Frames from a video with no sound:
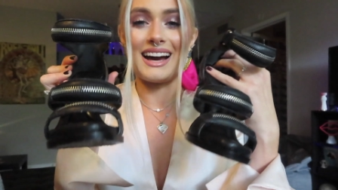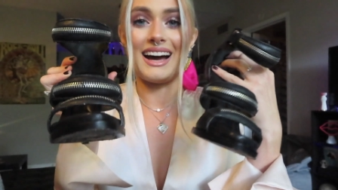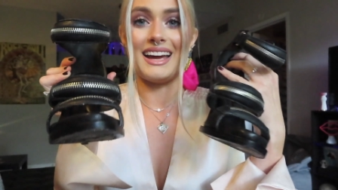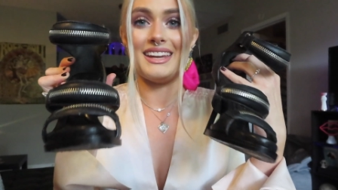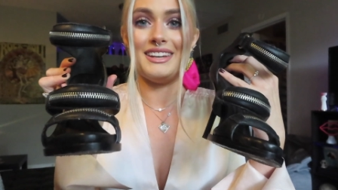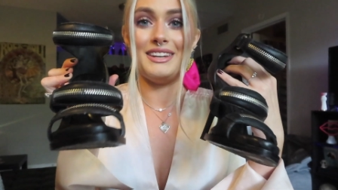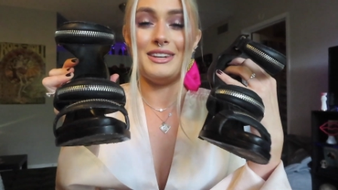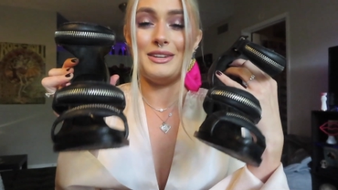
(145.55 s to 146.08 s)
I
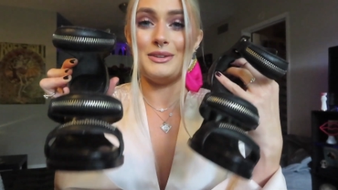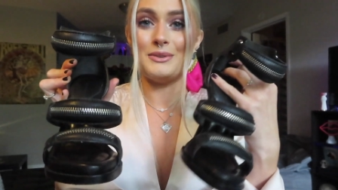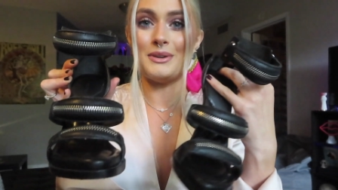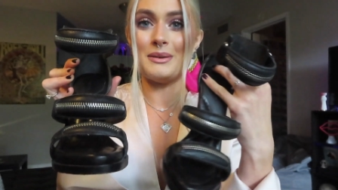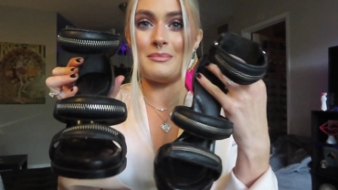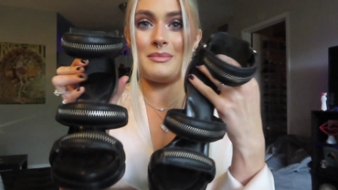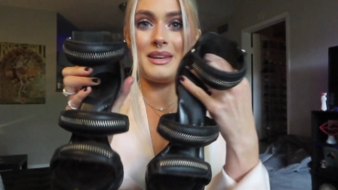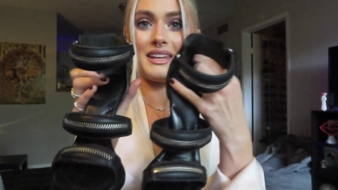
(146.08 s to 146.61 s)
knew
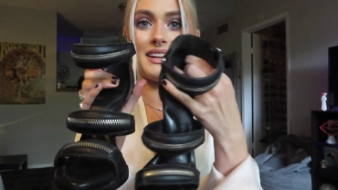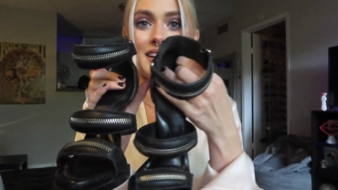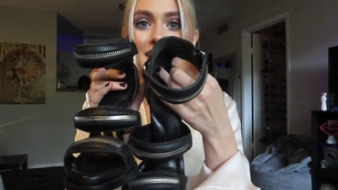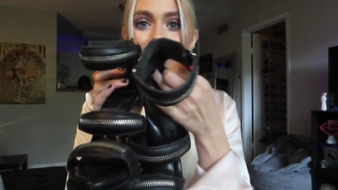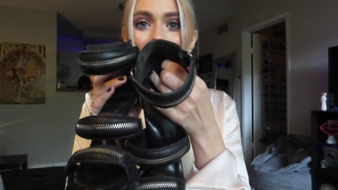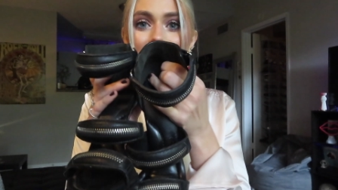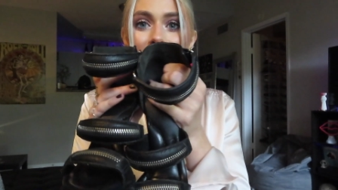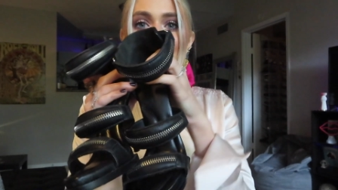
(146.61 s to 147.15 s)

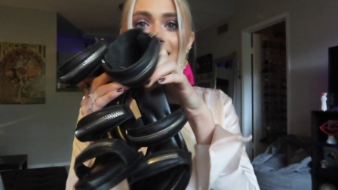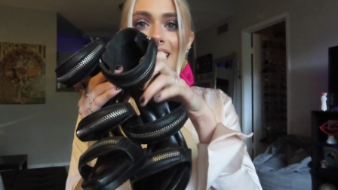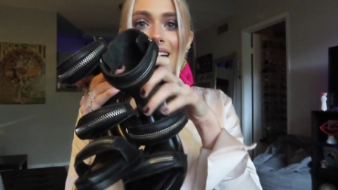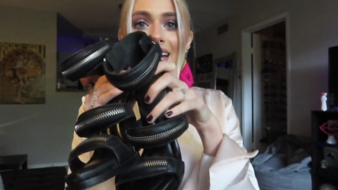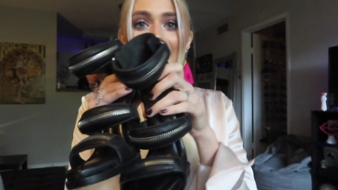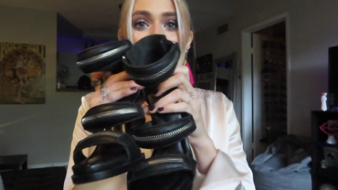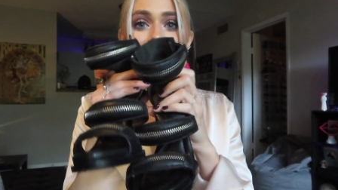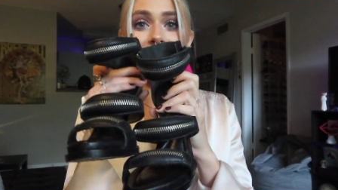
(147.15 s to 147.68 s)
immediately I
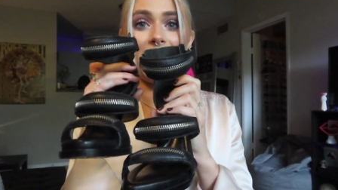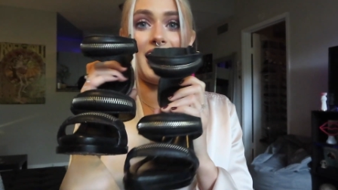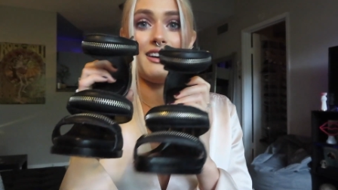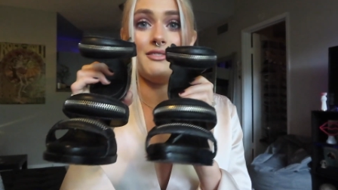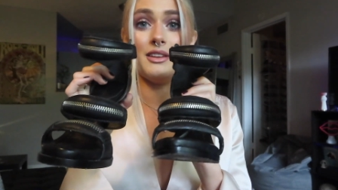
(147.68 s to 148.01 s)
had to have